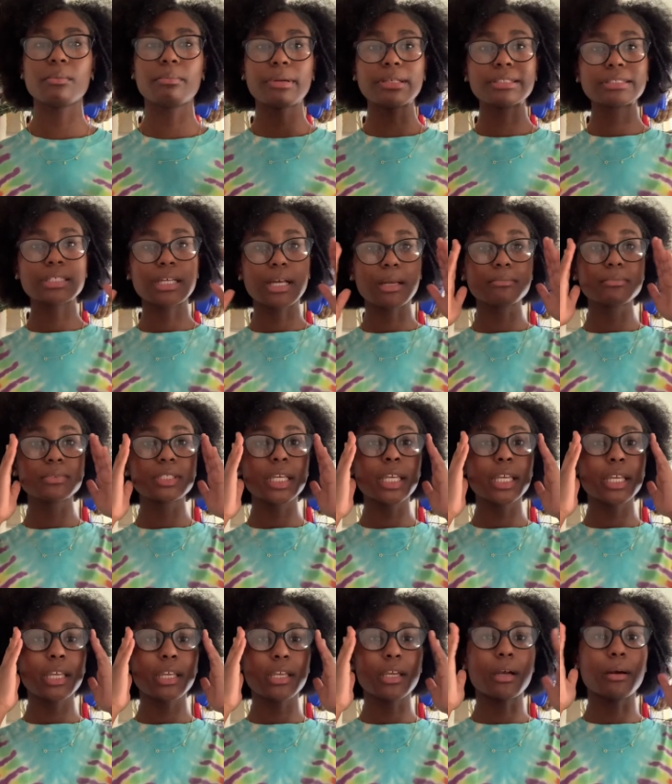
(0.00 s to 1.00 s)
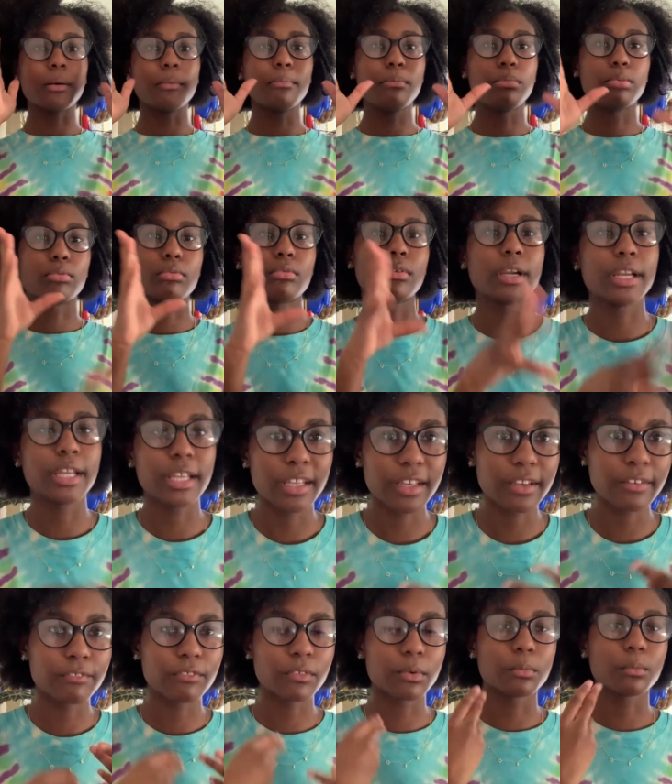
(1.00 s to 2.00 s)
Basically, I'm taking a break
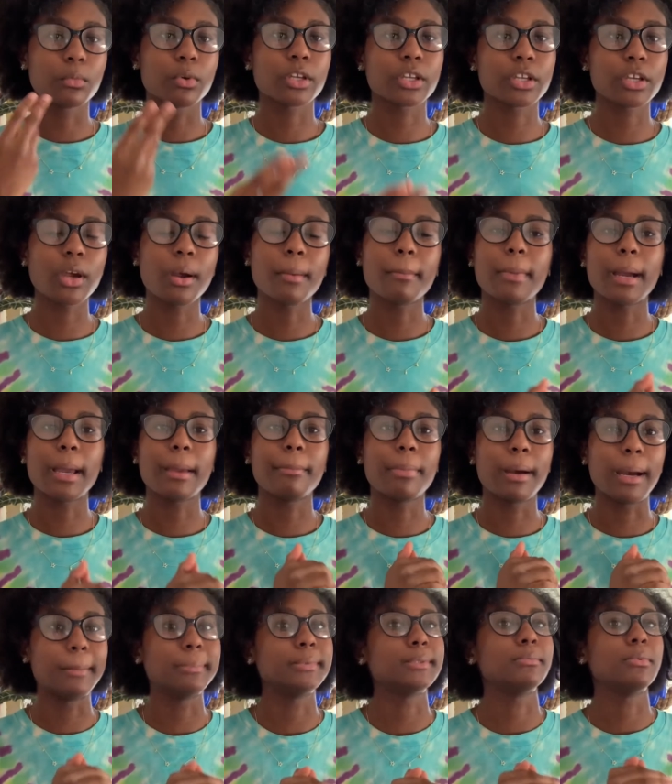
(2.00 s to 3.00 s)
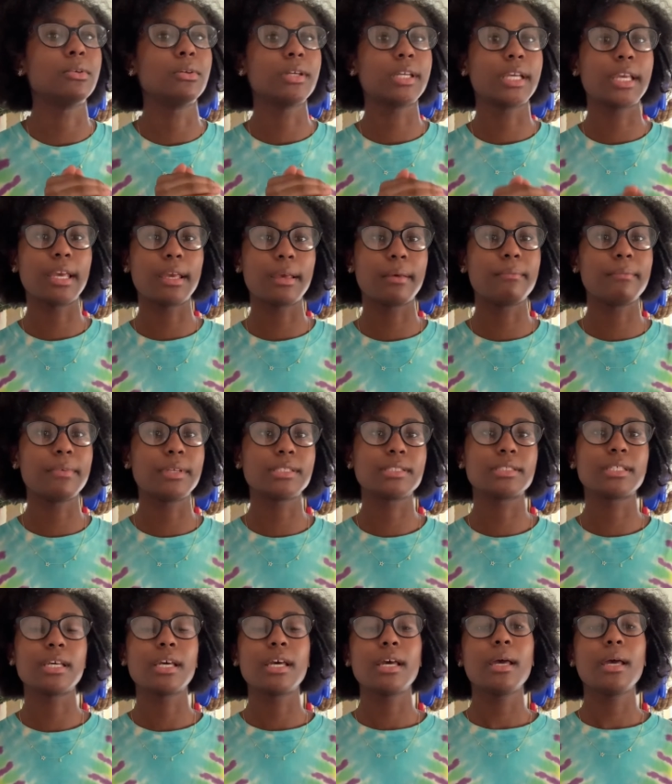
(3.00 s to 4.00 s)
from working on my Popsicle canvas
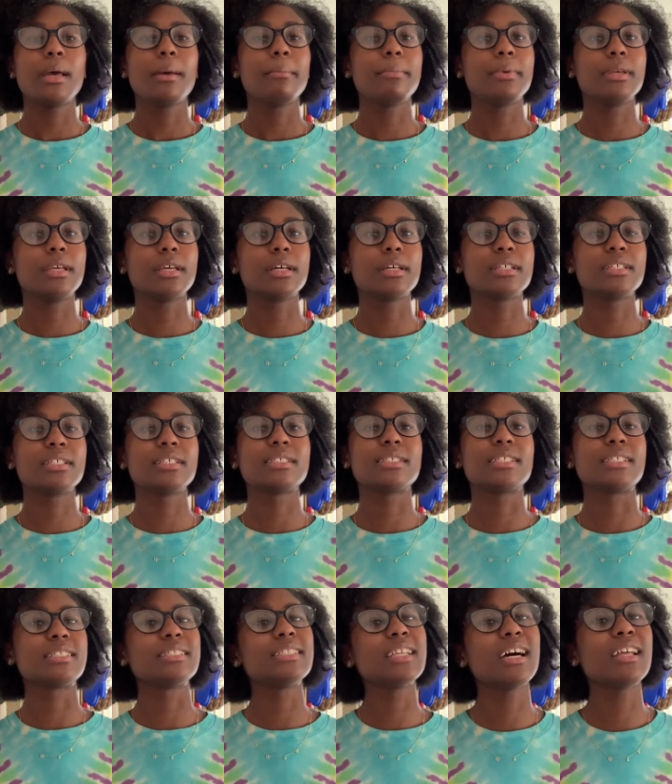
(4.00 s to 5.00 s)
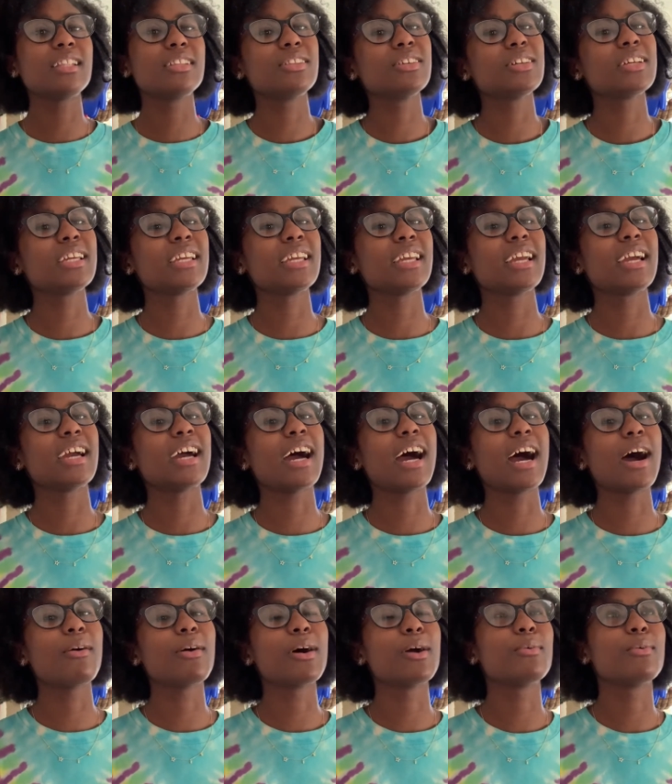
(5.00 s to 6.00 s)
because it's not looking
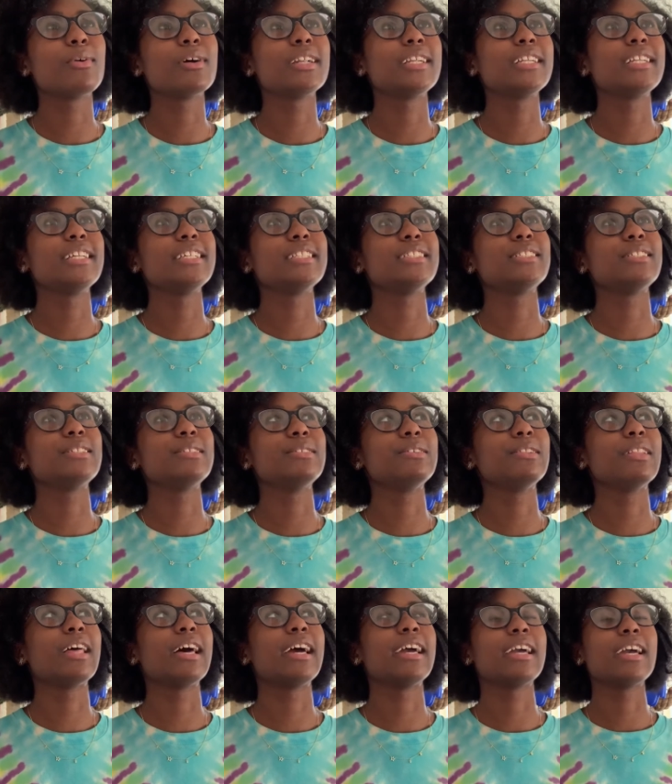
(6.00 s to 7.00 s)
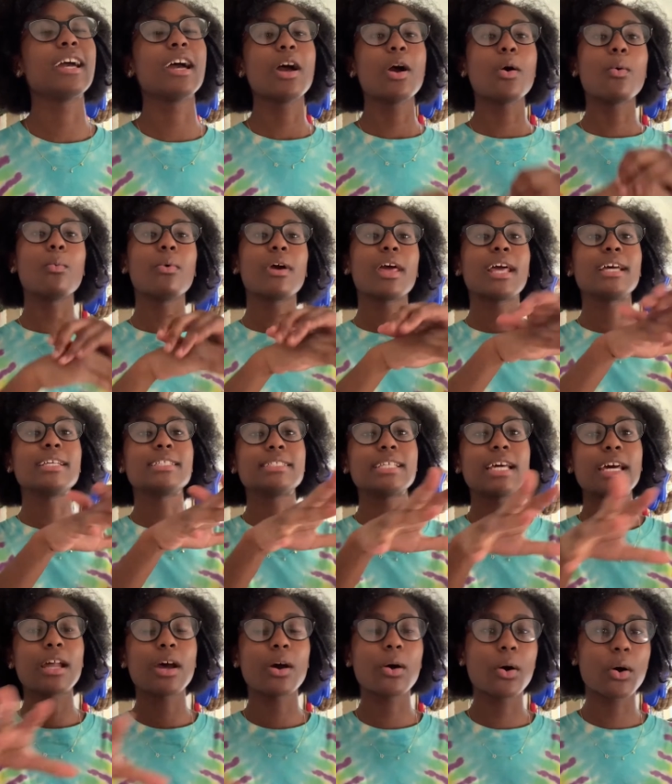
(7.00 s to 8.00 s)
how I wanted it to. Like, when I
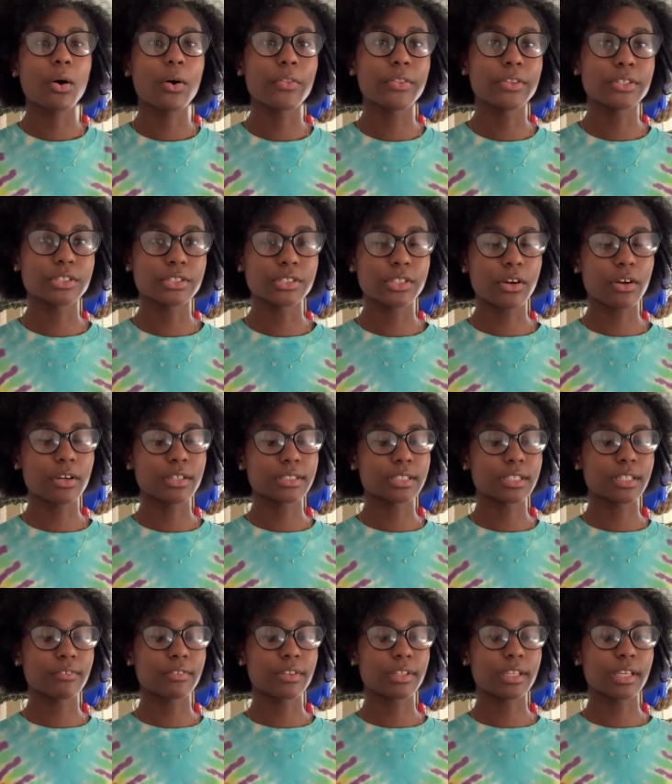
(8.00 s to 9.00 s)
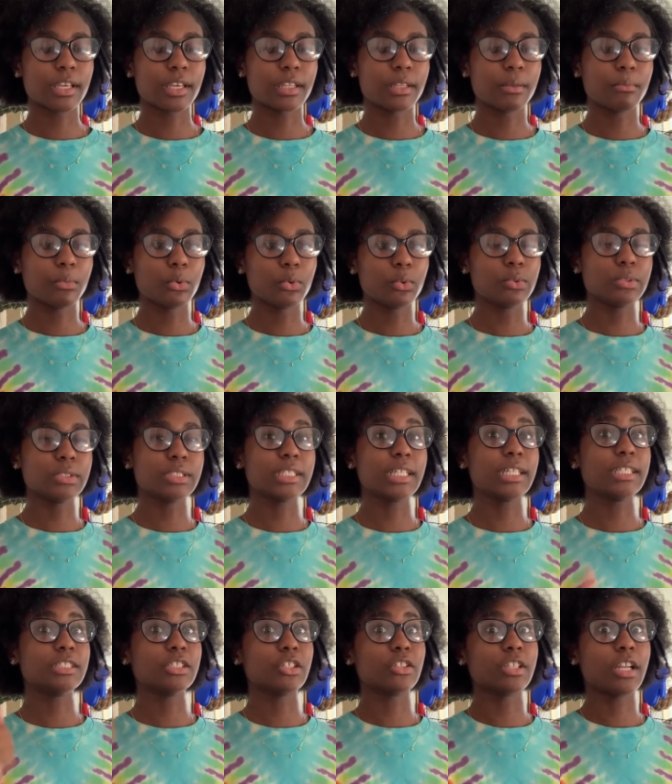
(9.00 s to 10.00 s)
set out all the stars and everything and the moons,
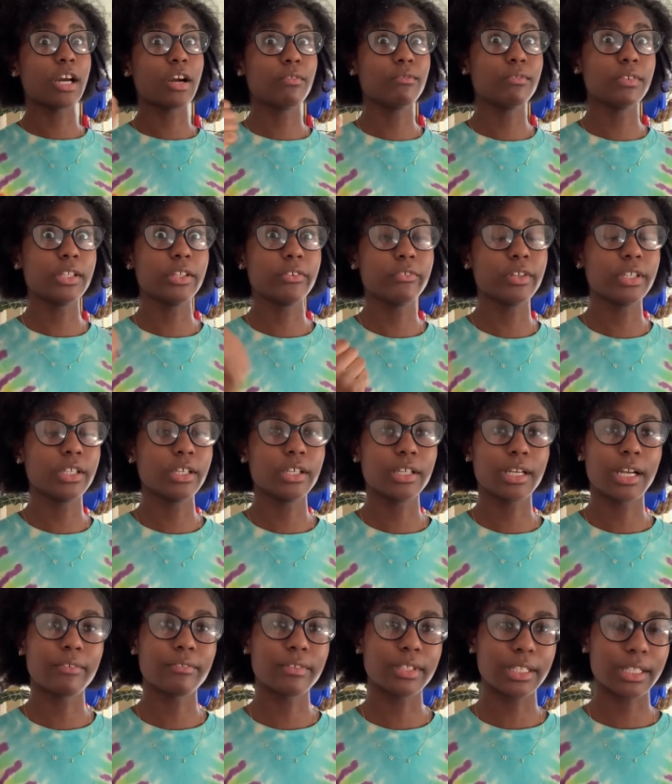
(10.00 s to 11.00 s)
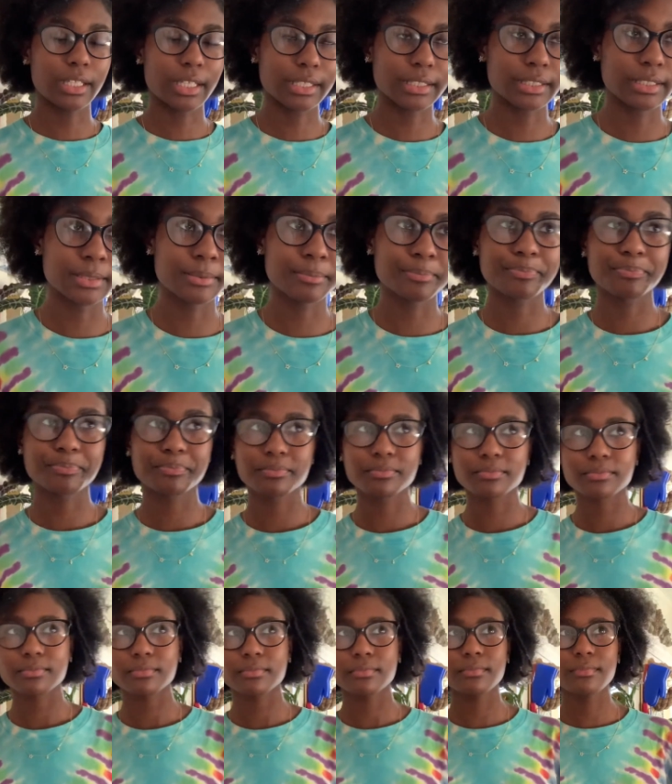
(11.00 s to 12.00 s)
it turned out really, really good. I really liked
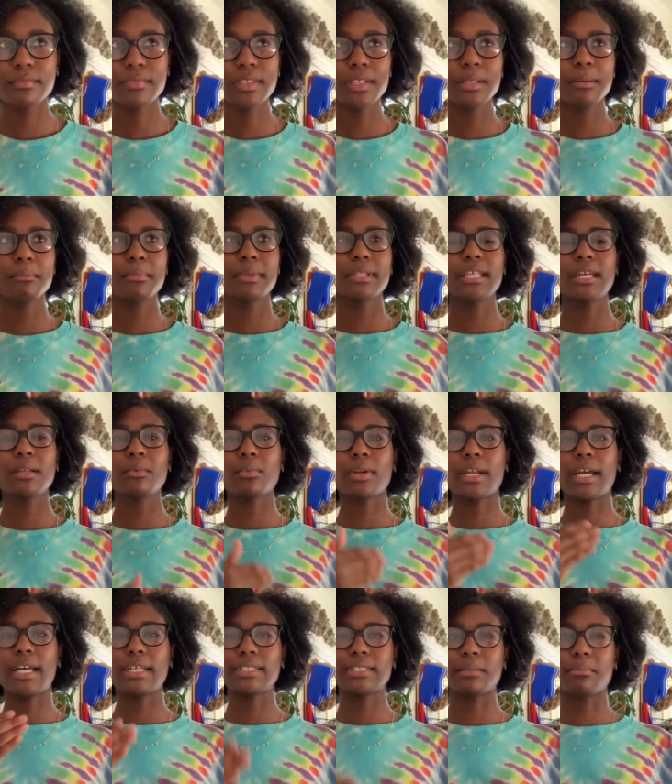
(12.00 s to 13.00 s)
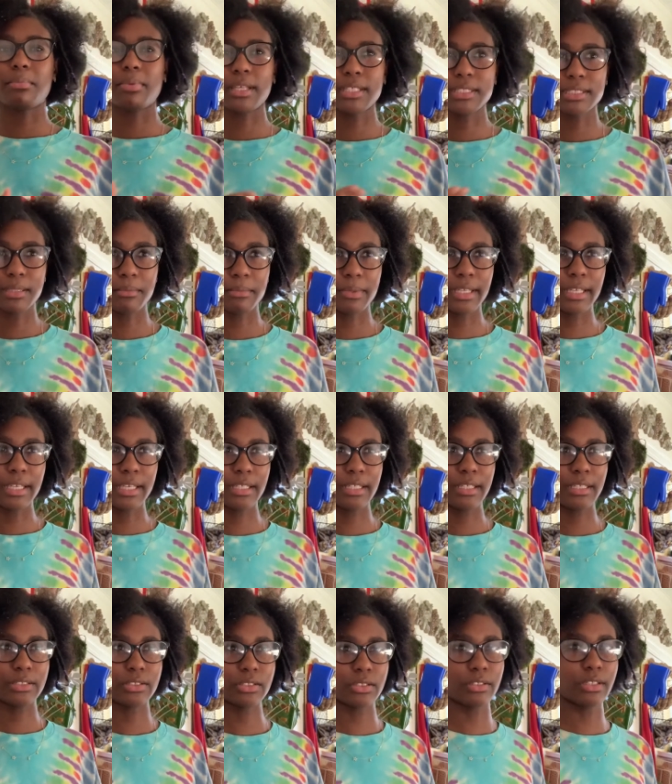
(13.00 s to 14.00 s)
it. But then when I had to place them again,
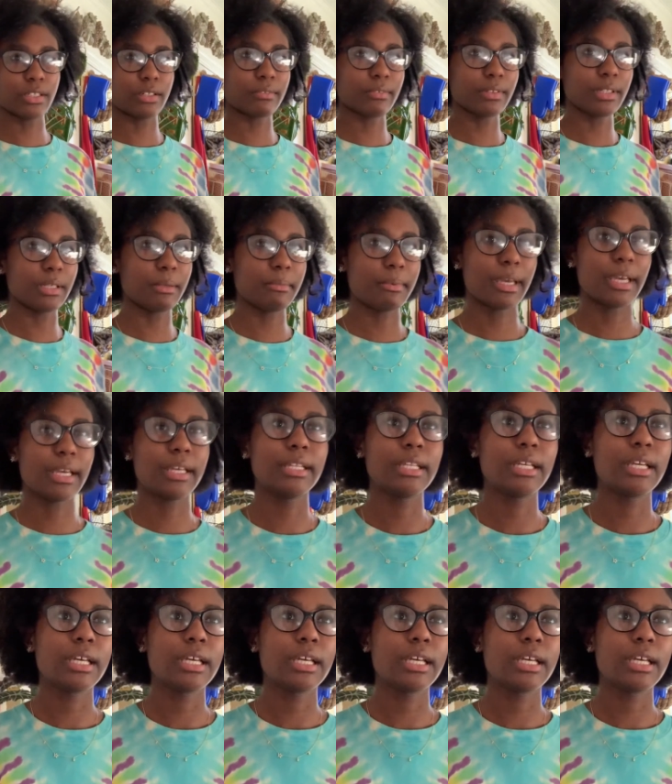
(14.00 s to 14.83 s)
it turned out really bad.